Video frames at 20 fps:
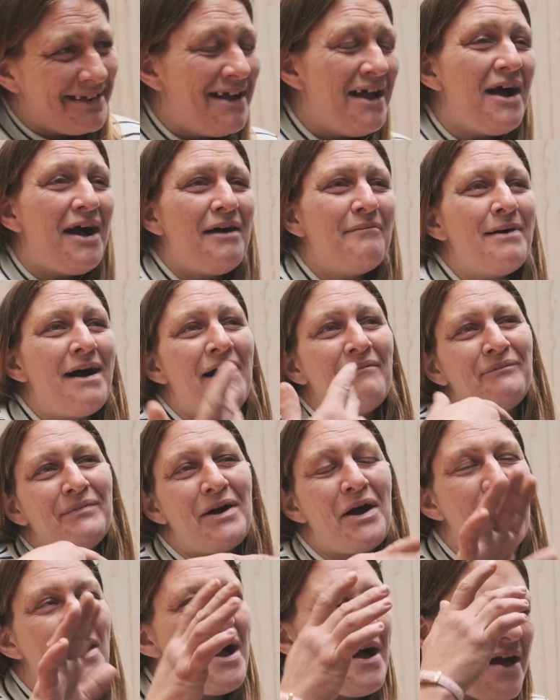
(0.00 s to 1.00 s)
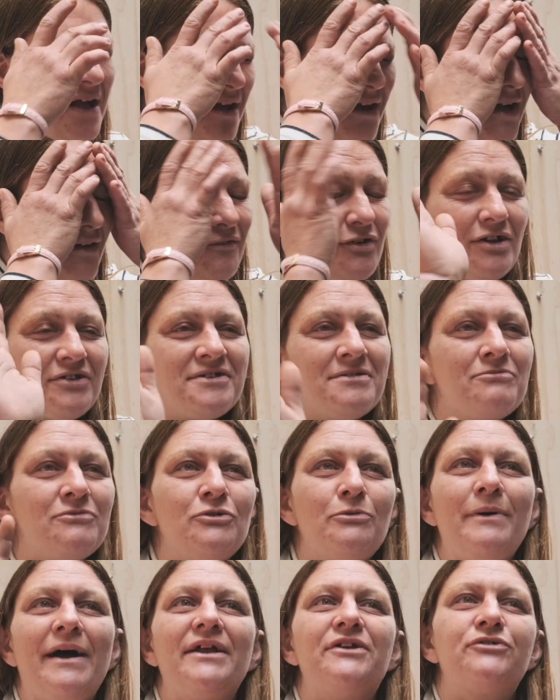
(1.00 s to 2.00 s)
I've got some
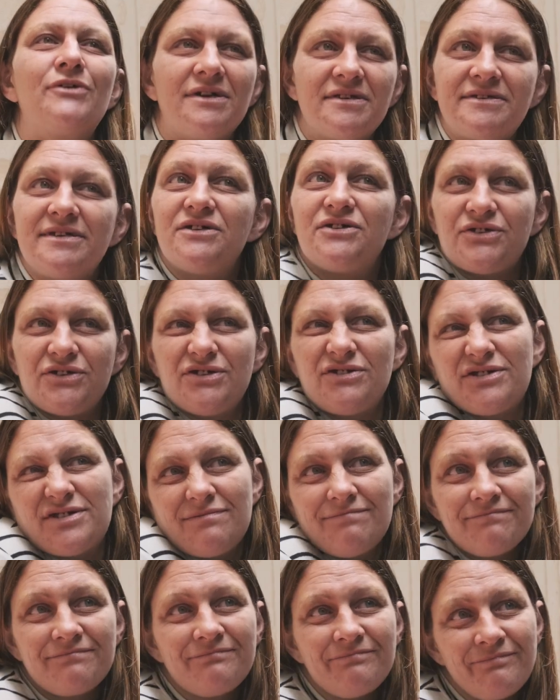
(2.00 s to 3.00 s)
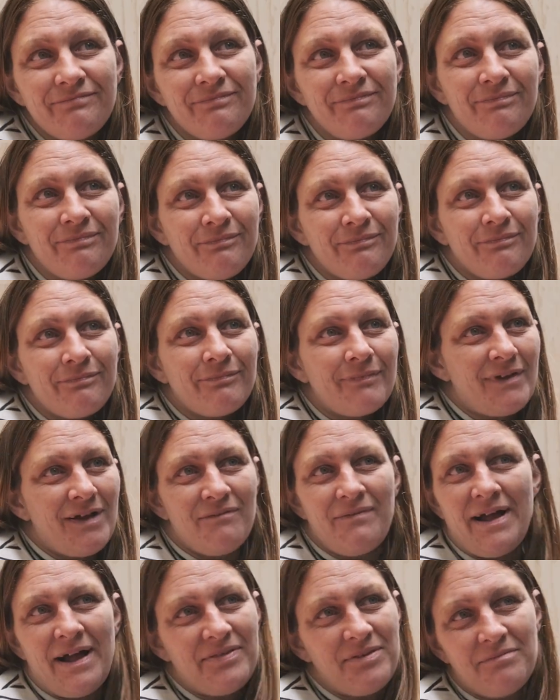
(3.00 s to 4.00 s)
real bad trust issues.
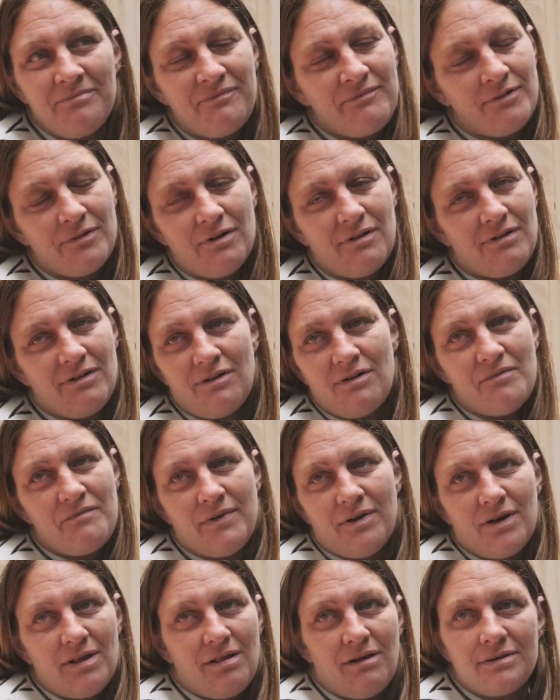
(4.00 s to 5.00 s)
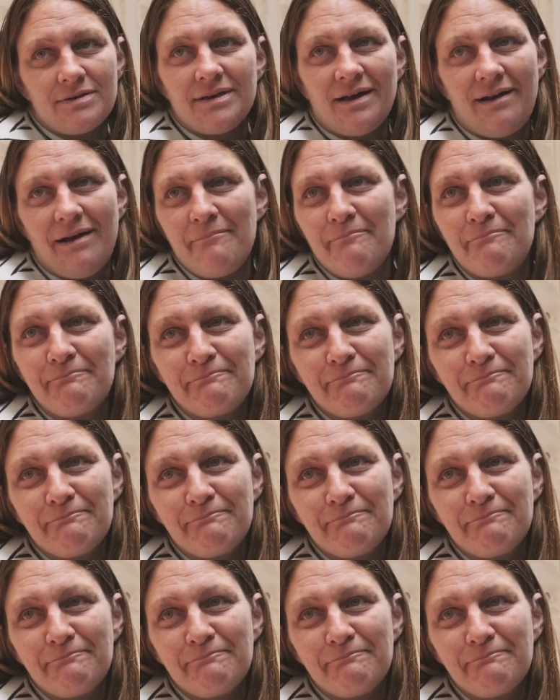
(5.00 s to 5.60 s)
I've had them for a very long time.